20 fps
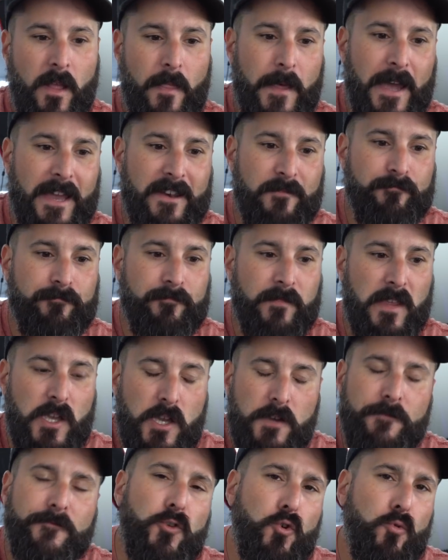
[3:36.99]
that
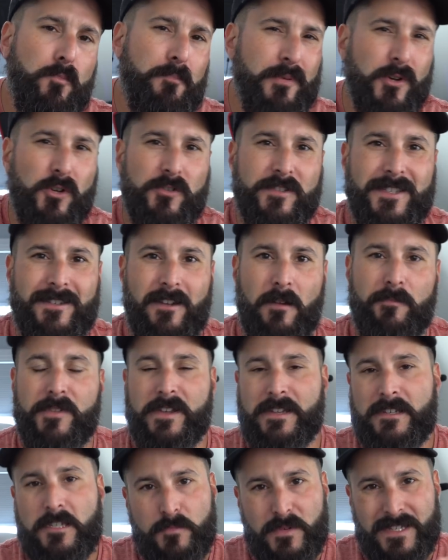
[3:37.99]
if you built
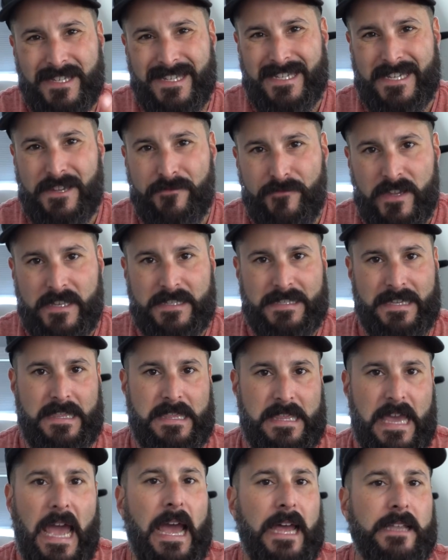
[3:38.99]
something specific to
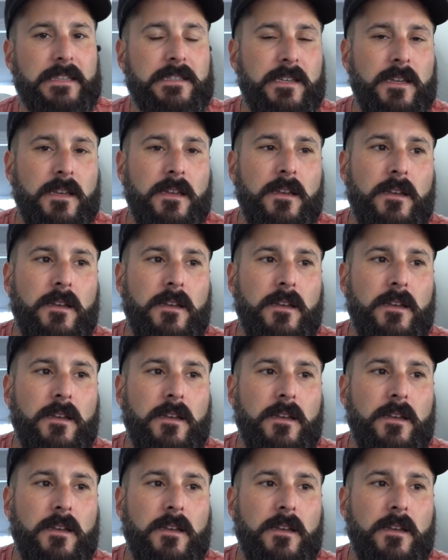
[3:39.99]
that